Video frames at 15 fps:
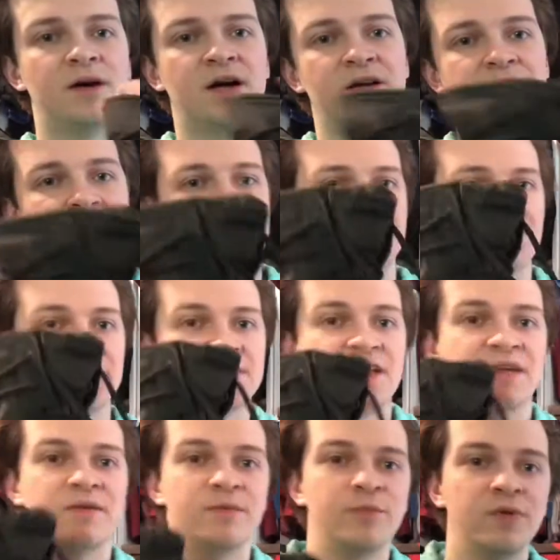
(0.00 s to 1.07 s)
just for the sake
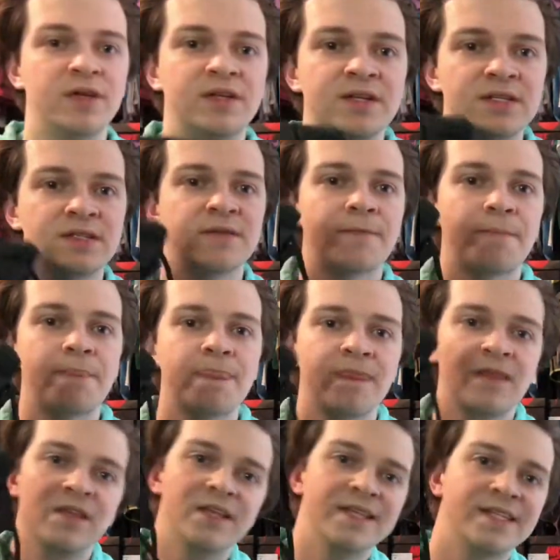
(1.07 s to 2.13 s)
of completeness,
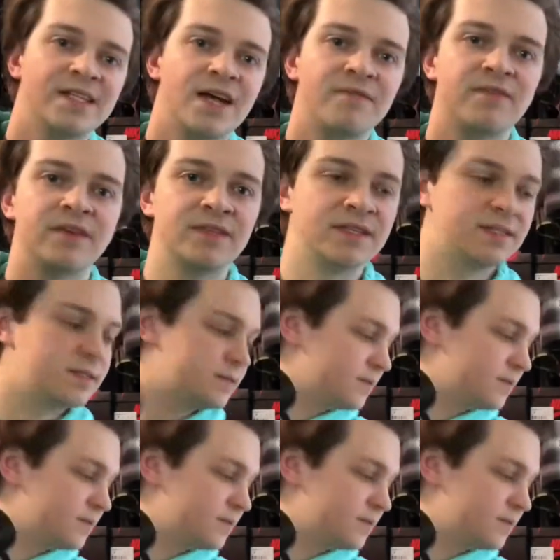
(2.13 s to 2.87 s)
Yeezy 950s.